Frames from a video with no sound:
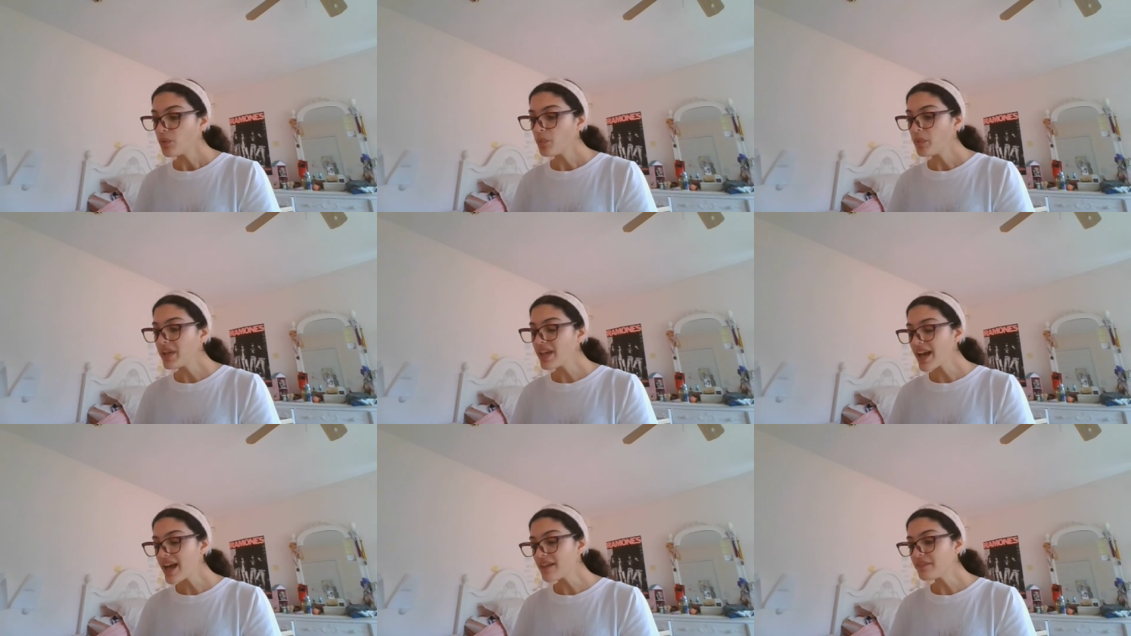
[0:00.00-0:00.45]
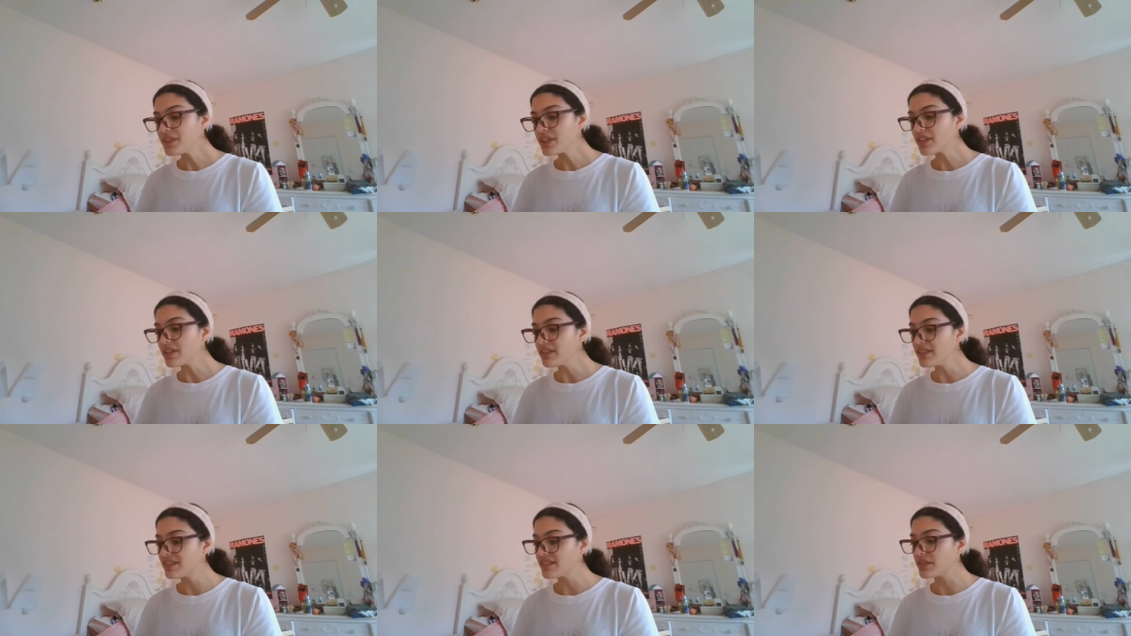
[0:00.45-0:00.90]
we have
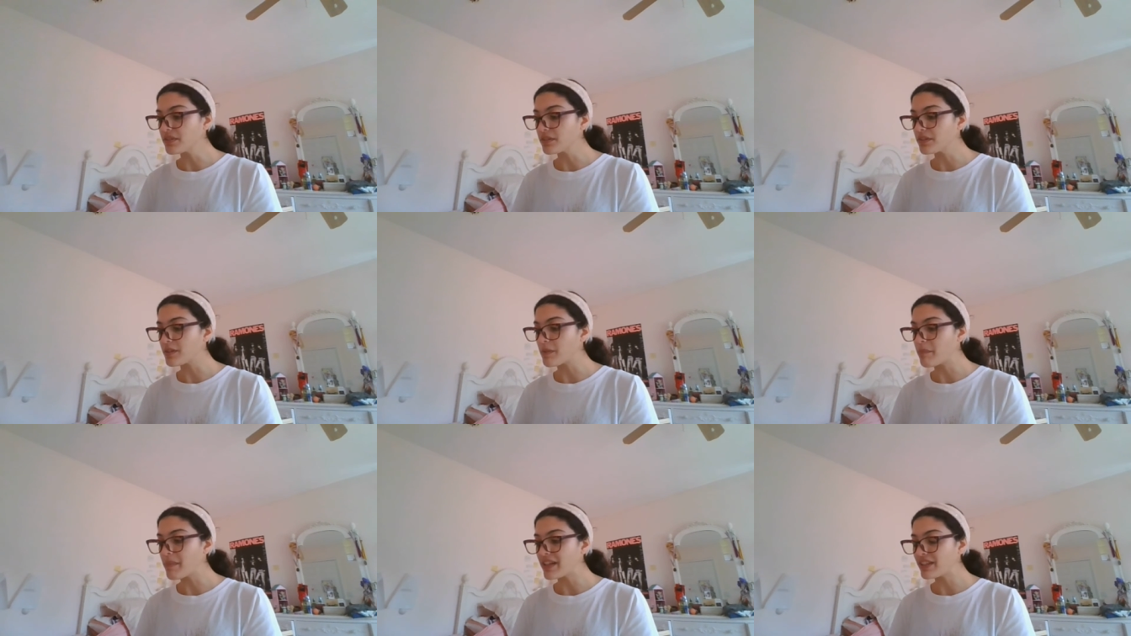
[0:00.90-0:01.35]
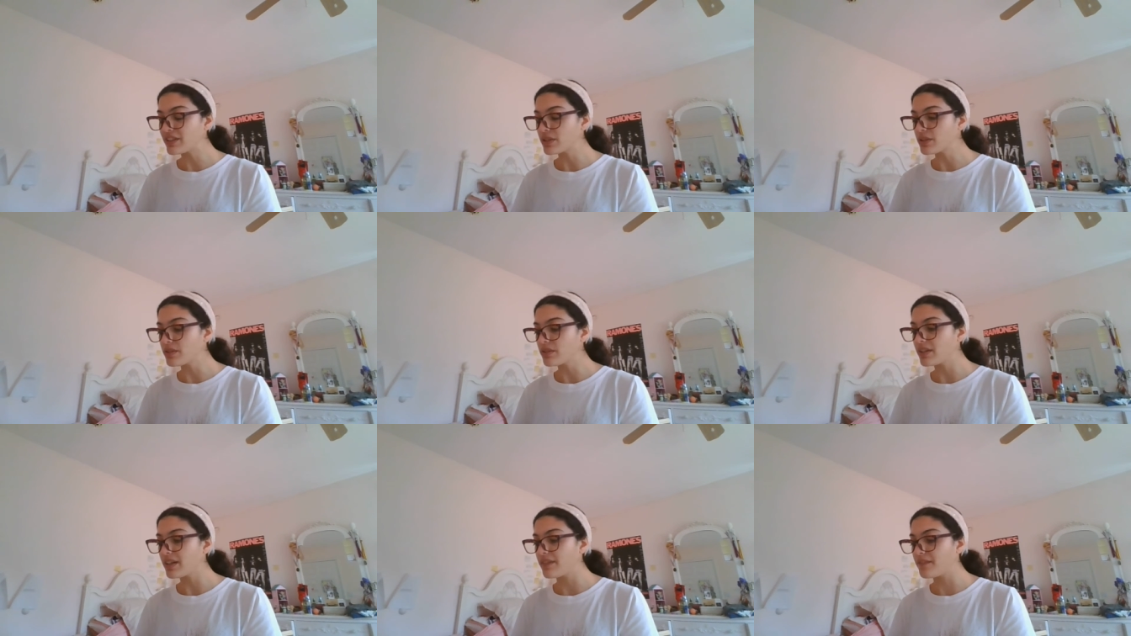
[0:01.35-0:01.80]
to consider the
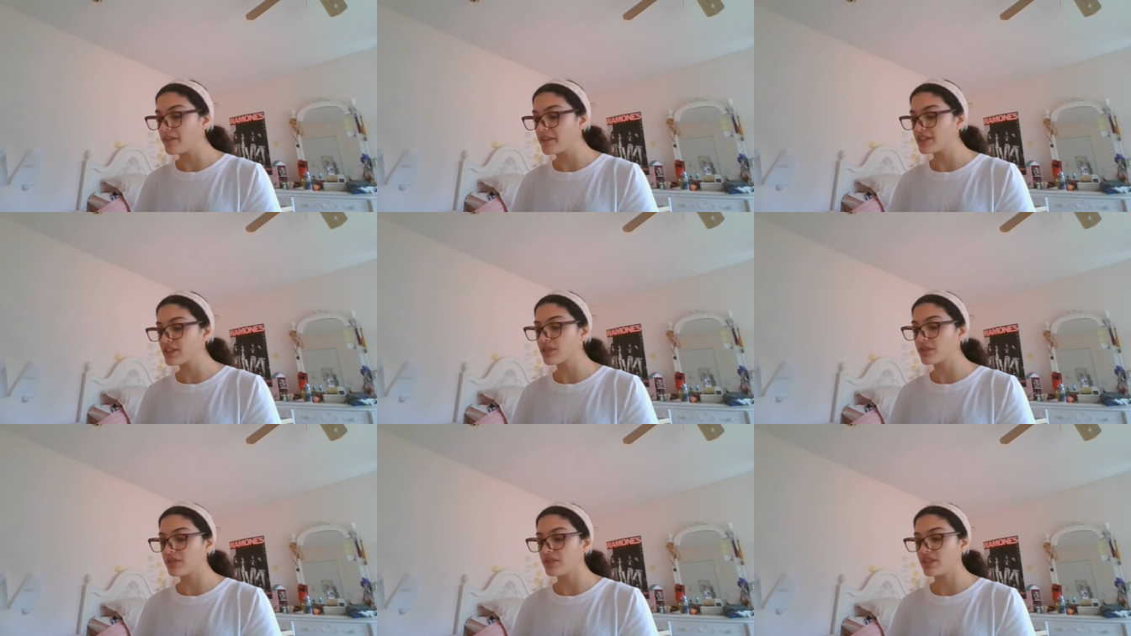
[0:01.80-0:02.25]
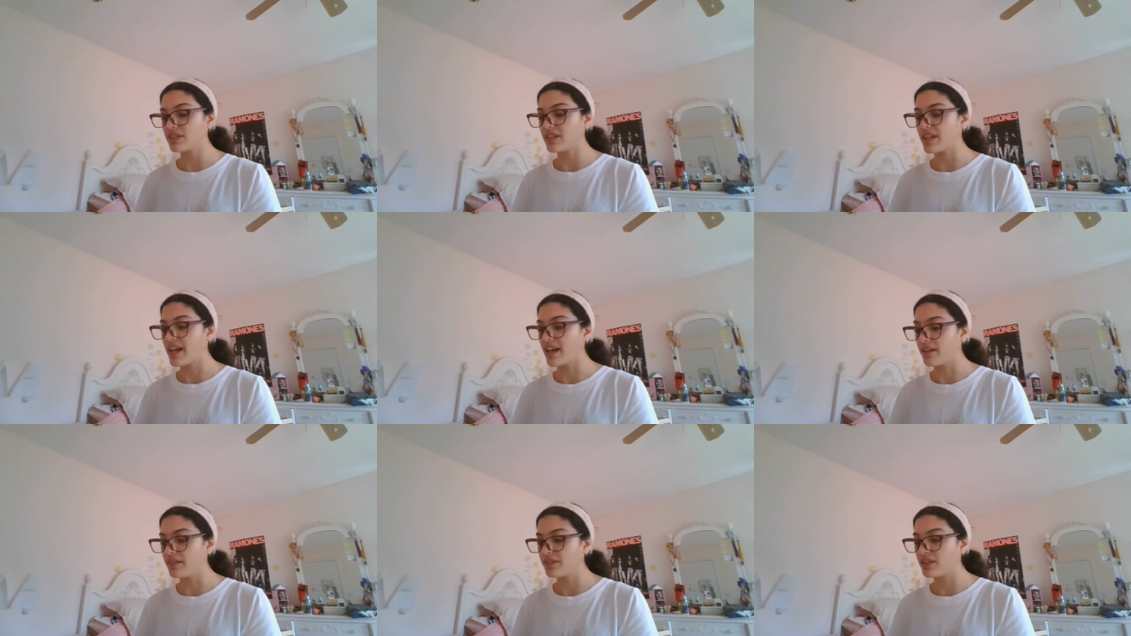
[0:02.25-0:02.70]
mental and physical
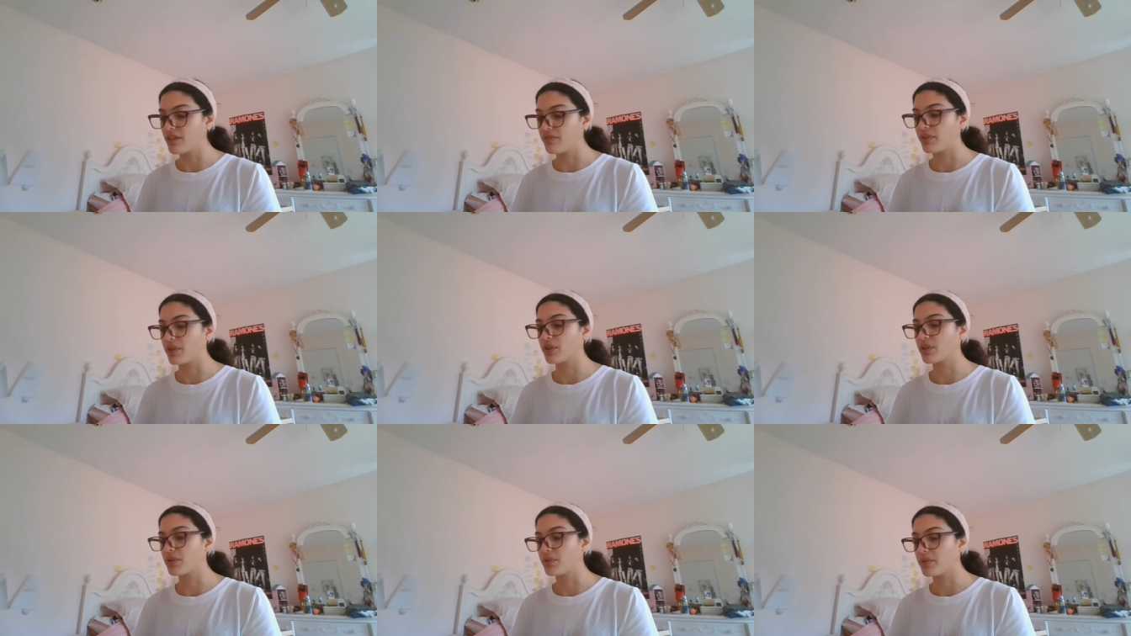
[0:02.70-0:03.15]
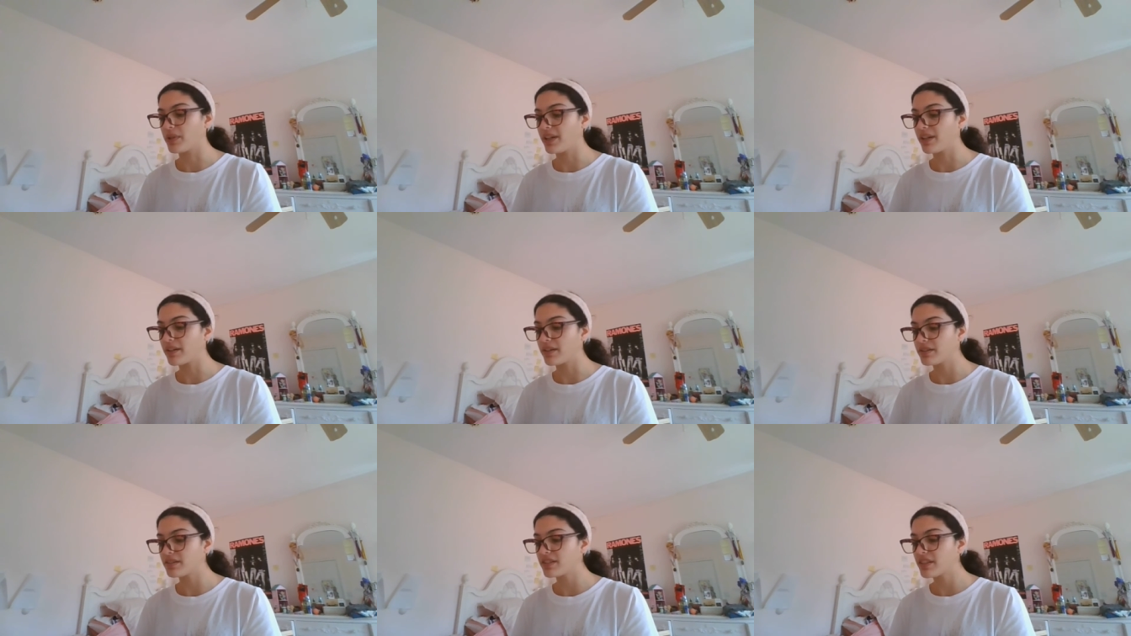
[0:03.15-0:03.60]
health of our
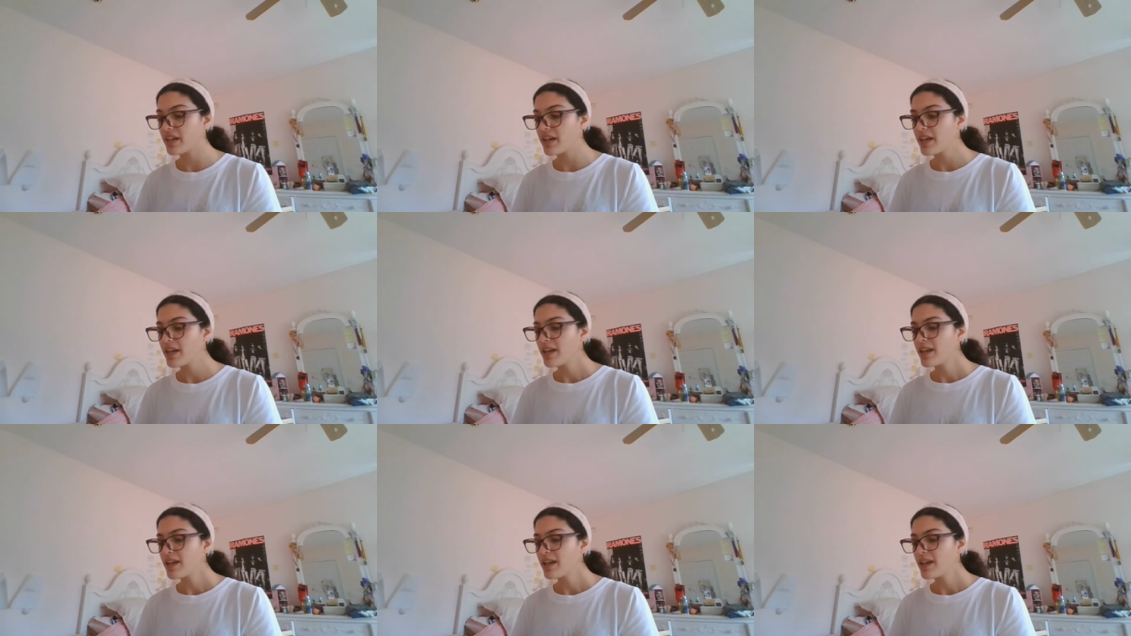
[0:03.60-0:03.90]
creators.